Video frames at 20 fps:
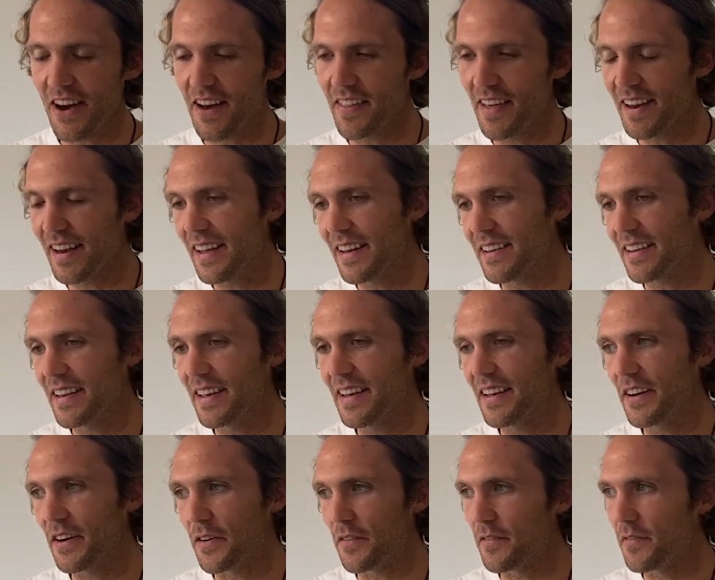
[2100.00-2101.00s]
idea
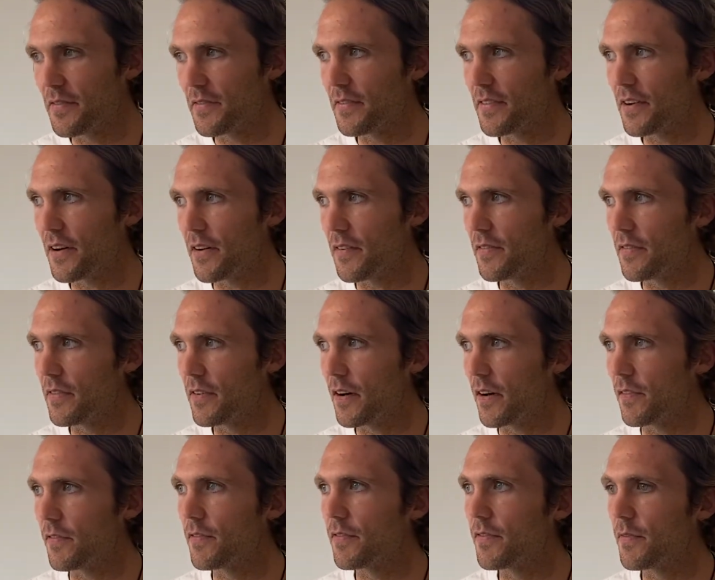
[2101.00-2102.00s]

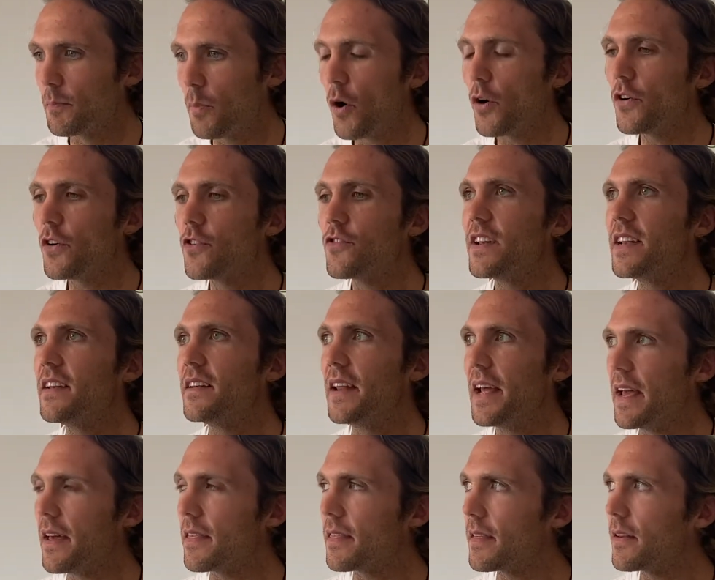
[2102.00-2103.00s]
of pondering
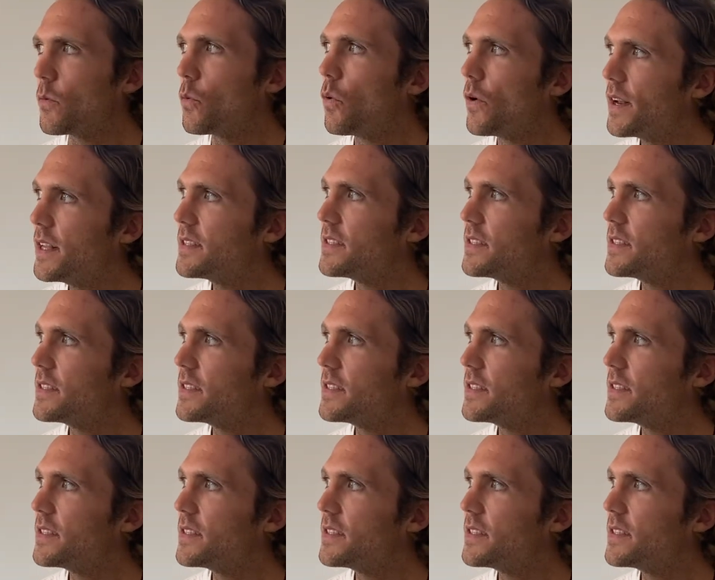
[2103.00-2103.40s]
death and what does